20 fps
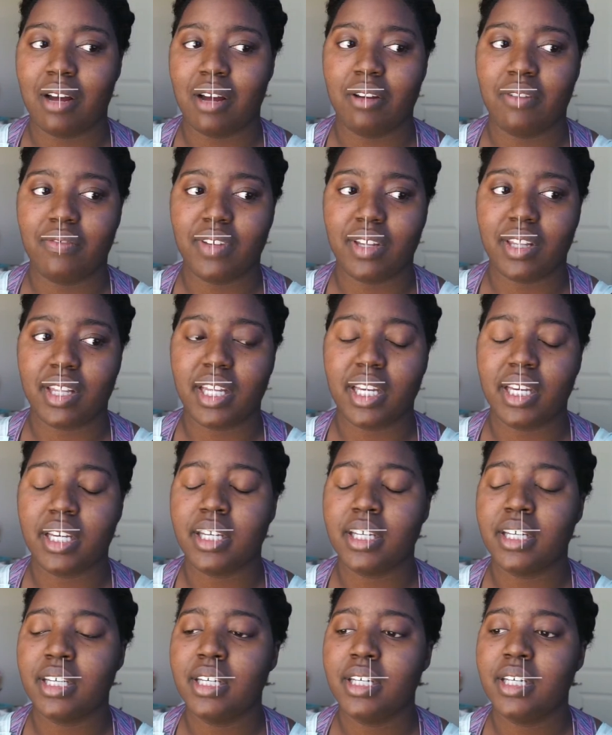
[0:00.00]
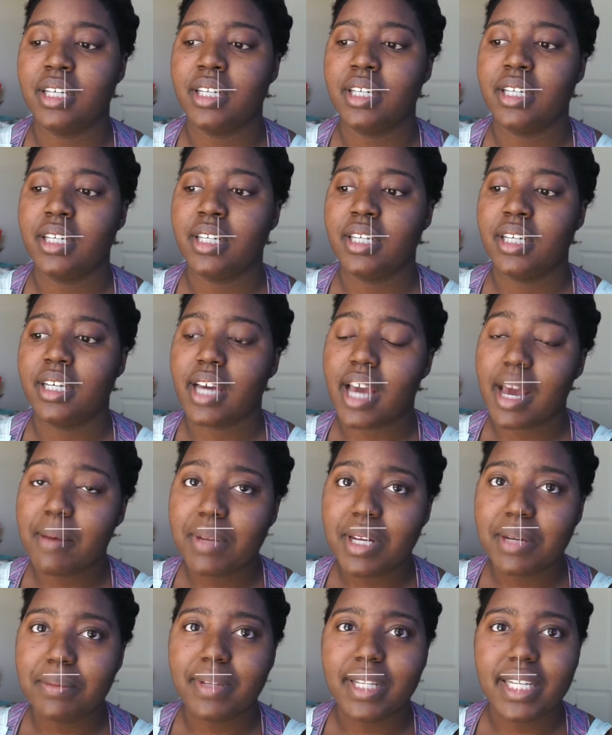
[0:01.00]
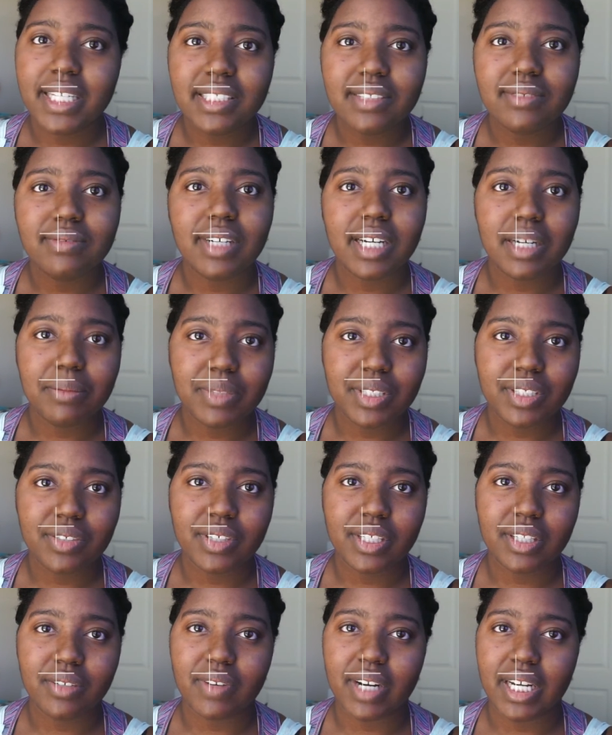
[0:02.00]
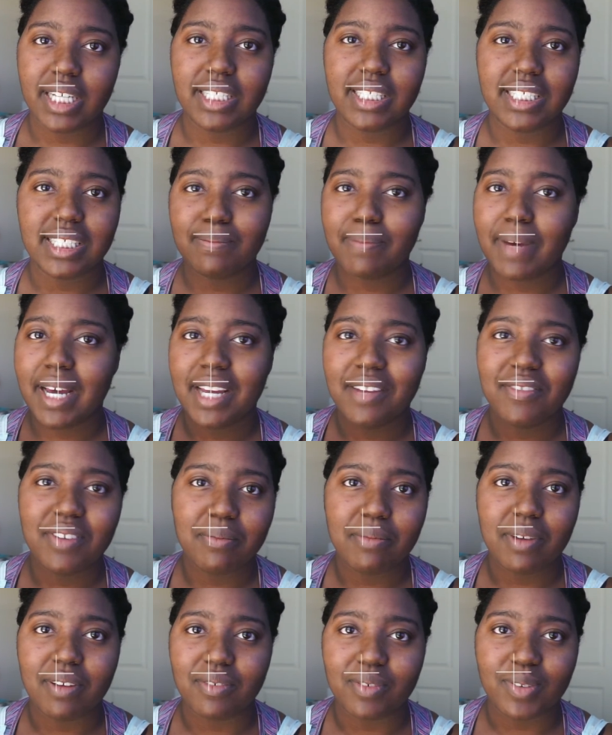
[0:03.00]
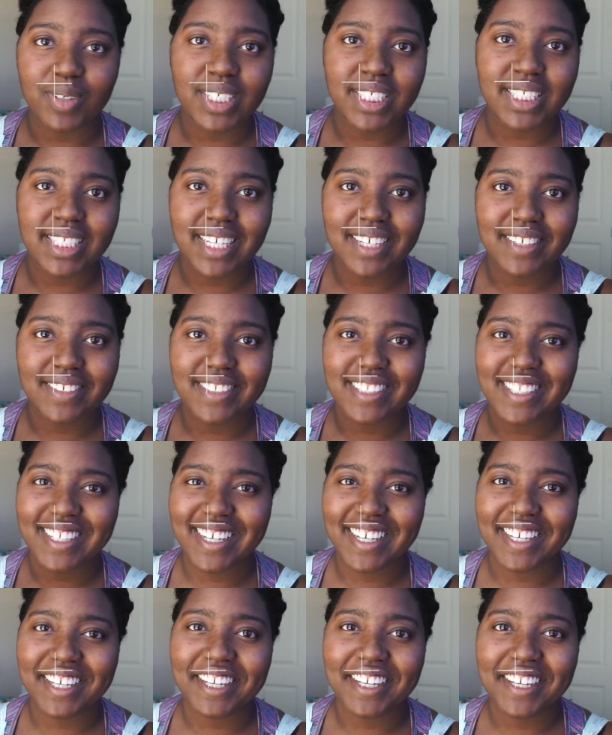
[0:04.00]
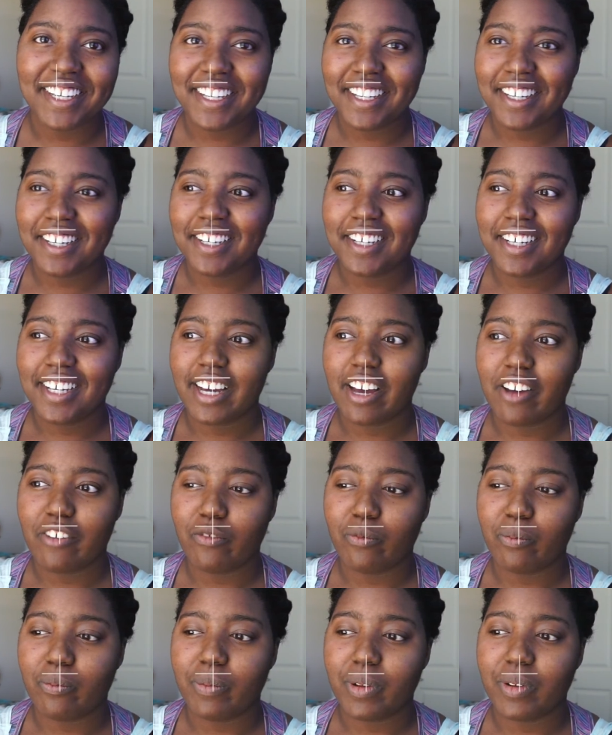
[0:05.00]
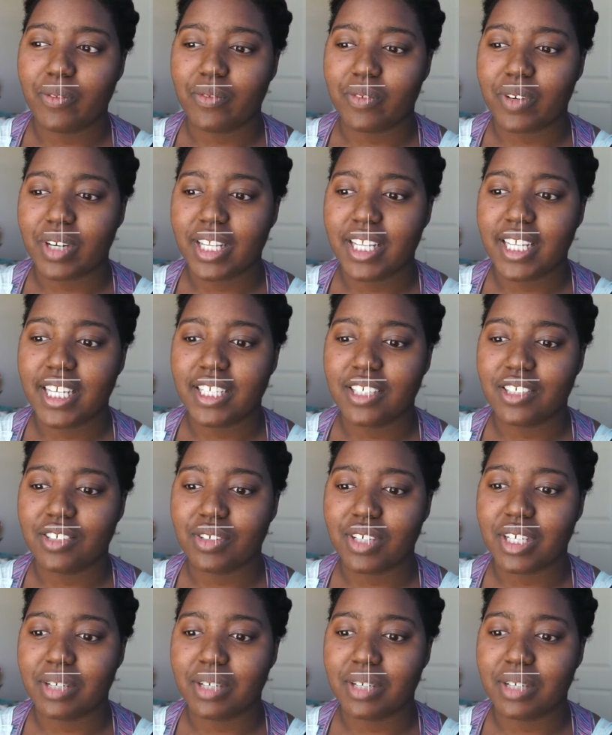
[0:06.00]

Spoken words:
I feel like I'm in a place where I'm enjoying the ride. Despite what my voice sounds like, I've been really enjoying